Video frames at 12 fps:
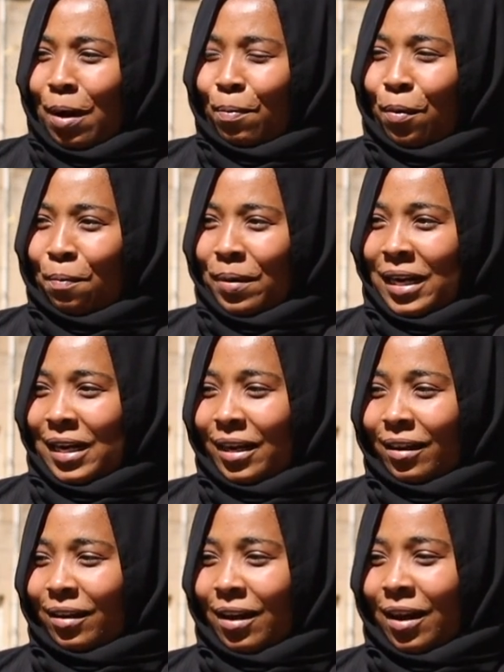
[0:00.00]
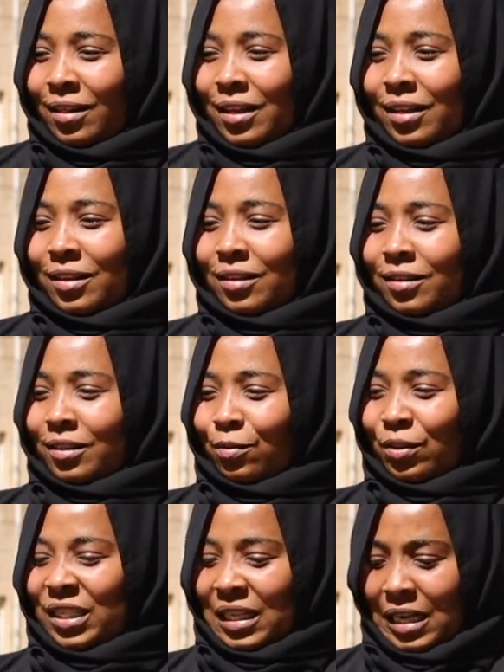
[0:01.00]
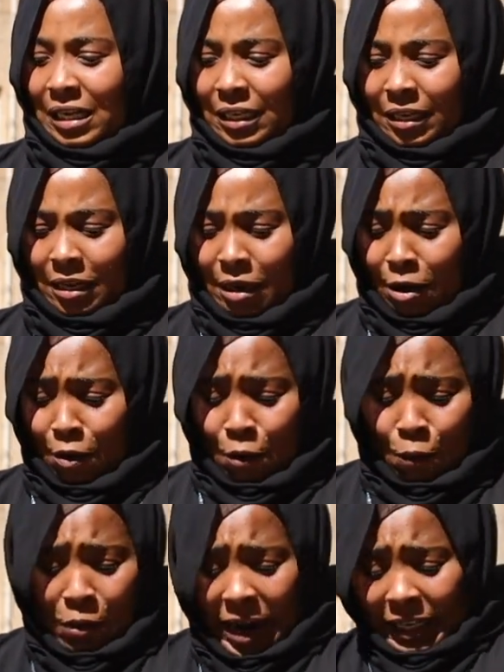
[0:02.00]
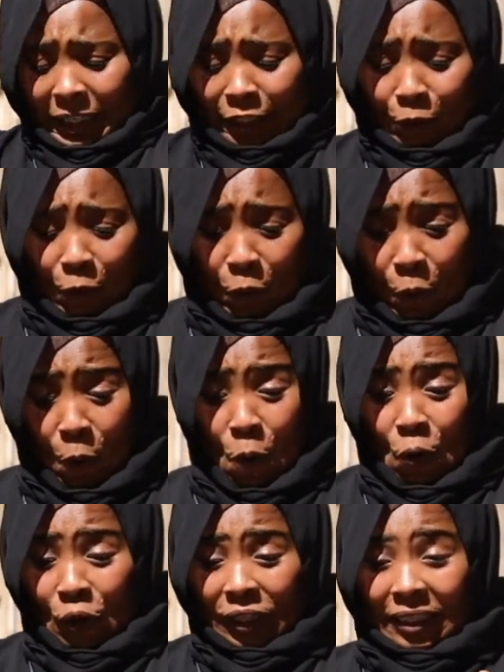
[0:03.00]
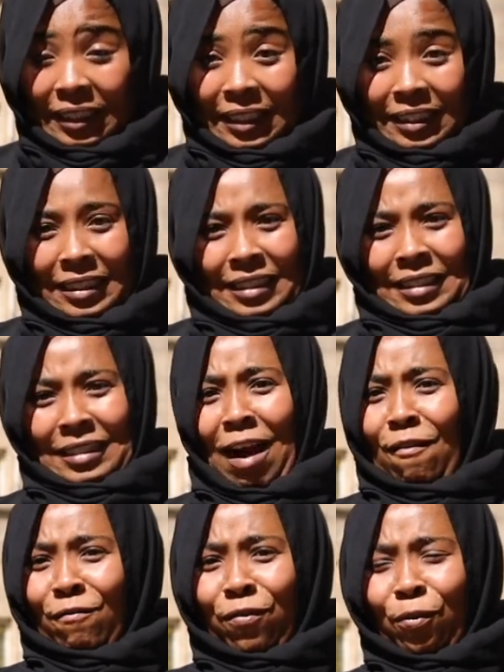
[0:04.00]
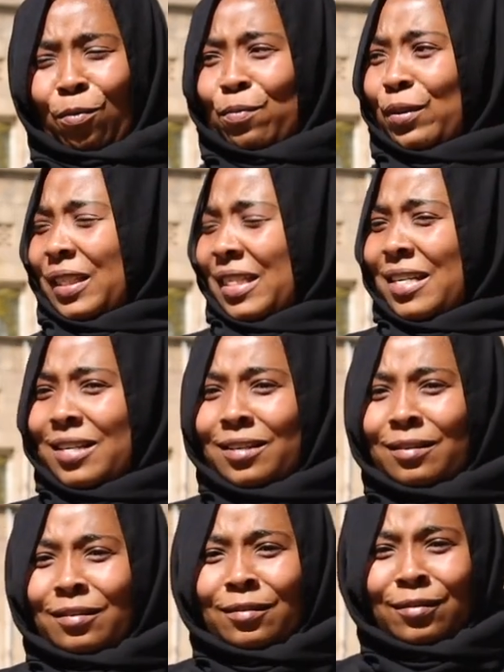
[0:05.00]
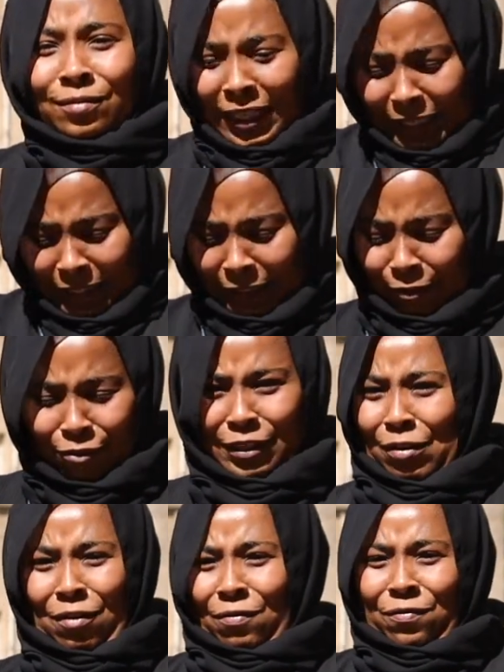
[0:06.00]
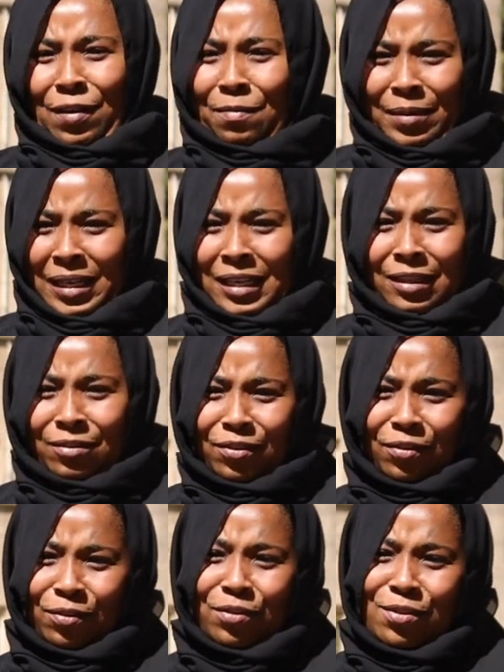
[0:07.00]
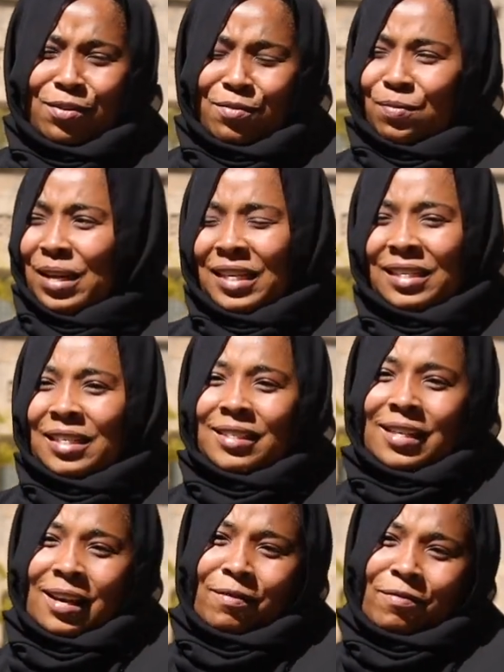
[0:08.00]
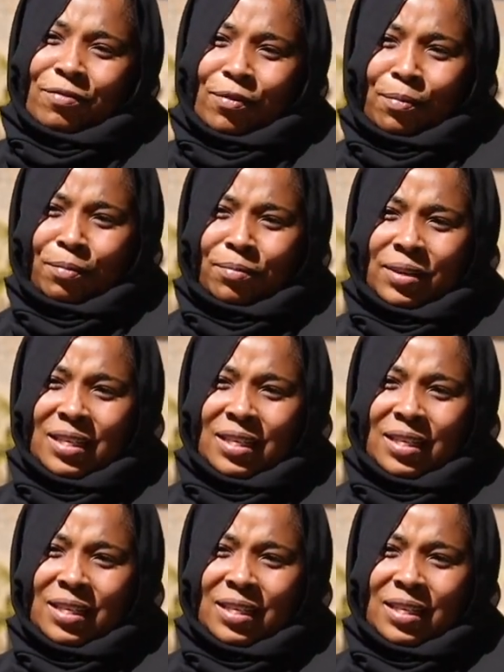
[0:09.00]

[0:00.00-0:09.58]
apo mbele, and then she was like, where did all this come from? You see, this is not our family, you know, where did it come from?